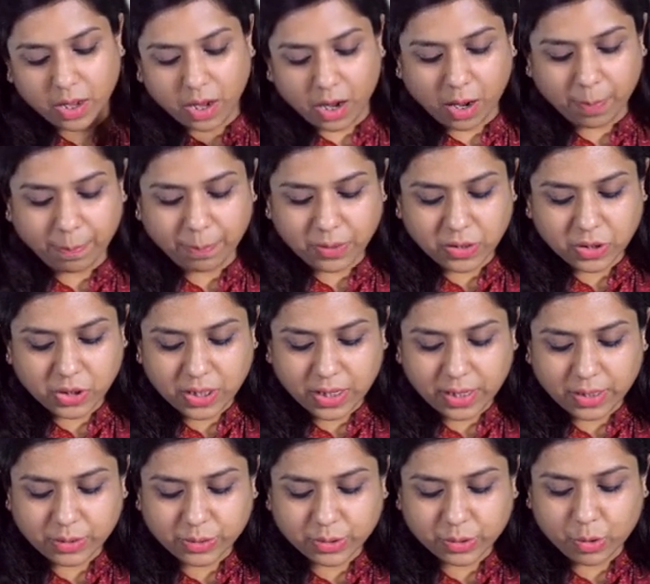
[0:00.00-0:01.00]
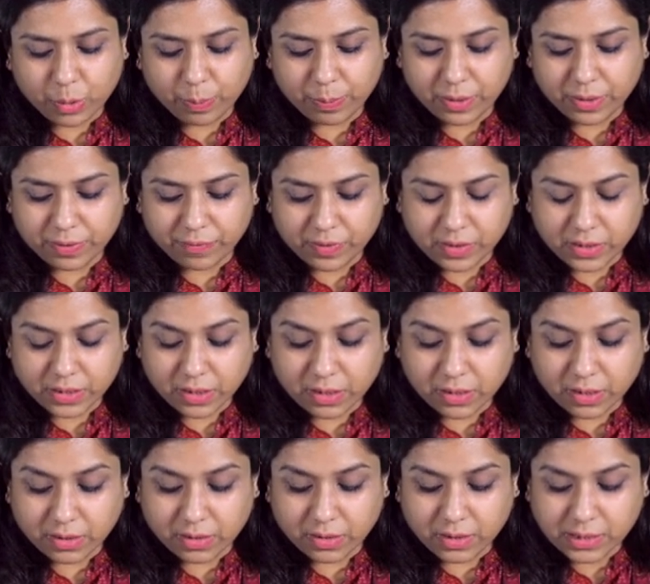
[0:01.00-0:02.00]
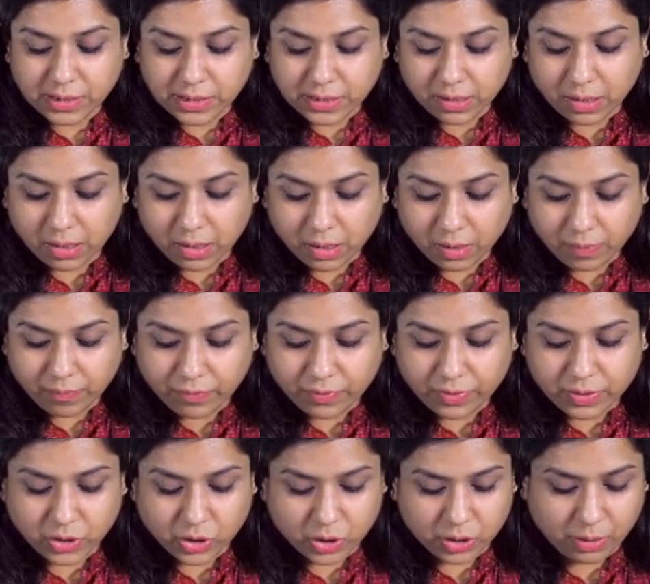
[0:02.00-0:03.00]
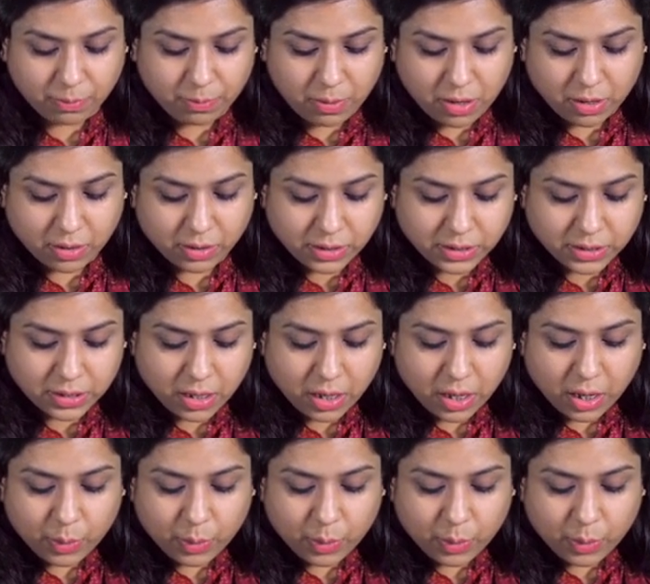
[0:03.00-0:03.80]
Upper GI endoscopy reveals a nearly circumferential mass